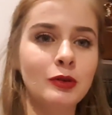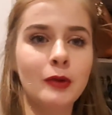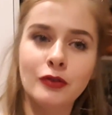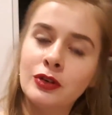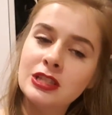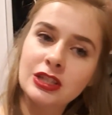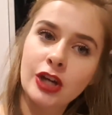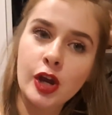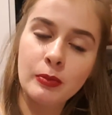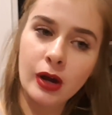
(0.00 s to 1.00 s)
both wanted to
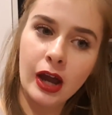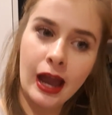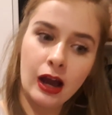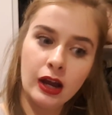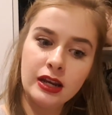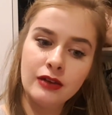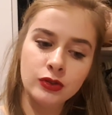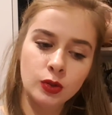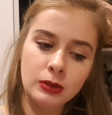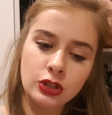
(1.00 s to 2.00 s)
go, but I never
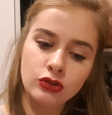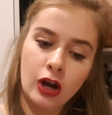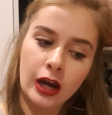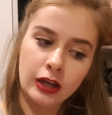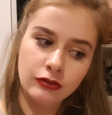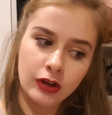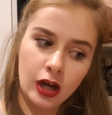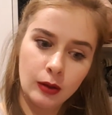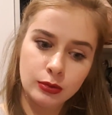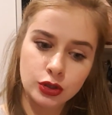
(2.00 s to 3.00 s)
normally drive
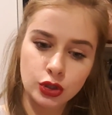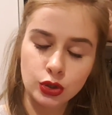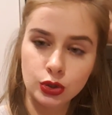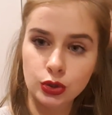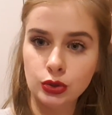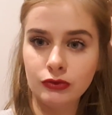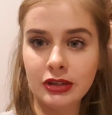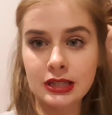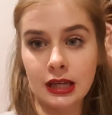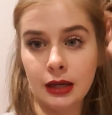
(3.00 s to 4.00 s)
up to
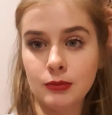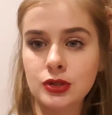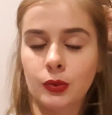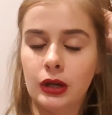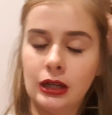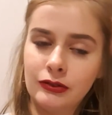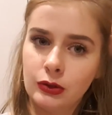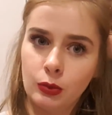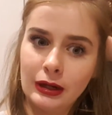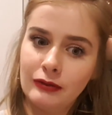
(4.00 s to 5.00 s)
visit him, so we never
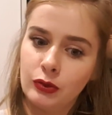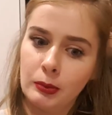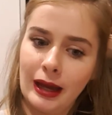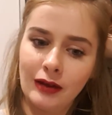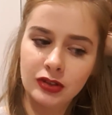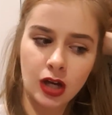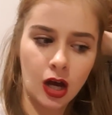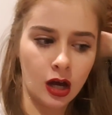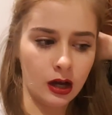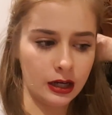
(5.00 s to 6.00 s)
normally have a
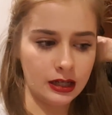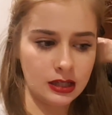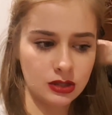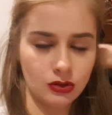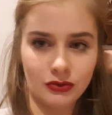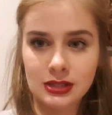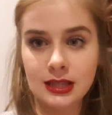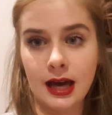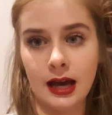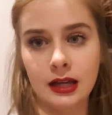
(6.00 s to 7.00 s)
car, and he's obviously
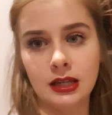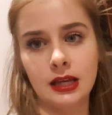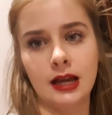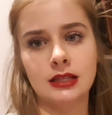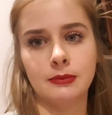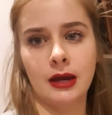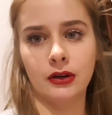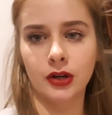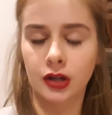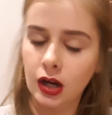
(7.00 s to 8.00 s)
there, and he has a
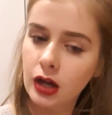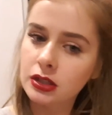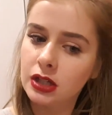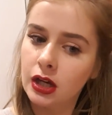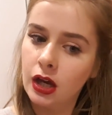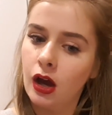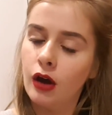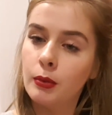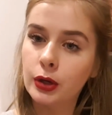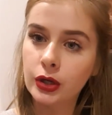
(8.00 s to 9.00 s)
Macro card
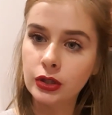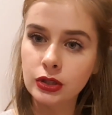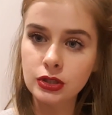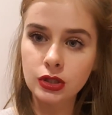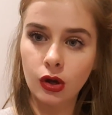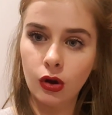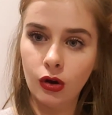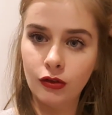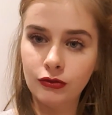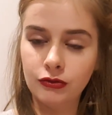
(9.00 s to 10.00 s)
because
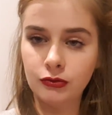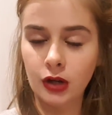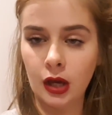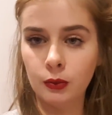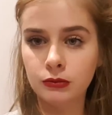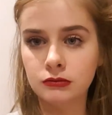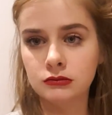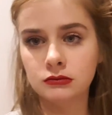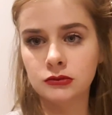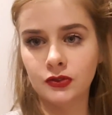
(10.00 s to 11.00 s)
of, like,
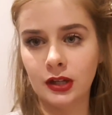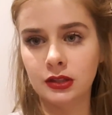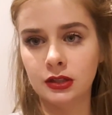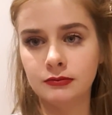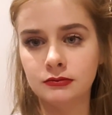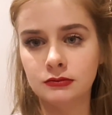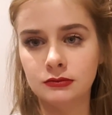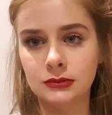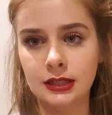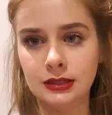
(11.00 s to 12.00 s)
the fact that
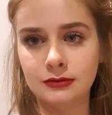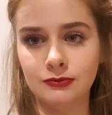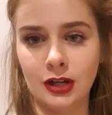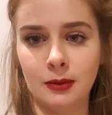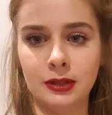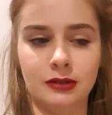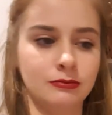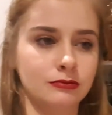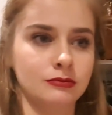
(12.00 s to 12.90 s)
his family